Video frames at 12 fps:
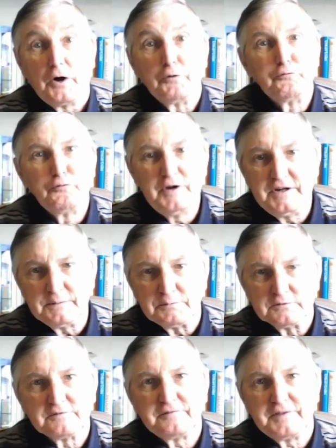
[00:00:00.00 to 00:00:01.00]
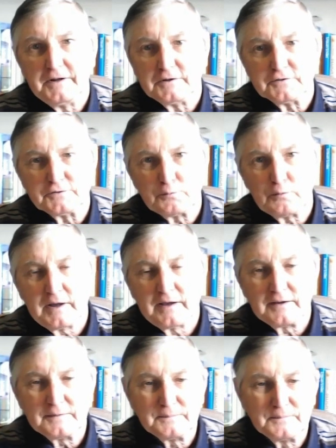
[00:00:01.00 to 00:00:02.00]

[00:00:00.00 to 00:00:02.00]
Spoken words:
unreadable Finnegan's Wake.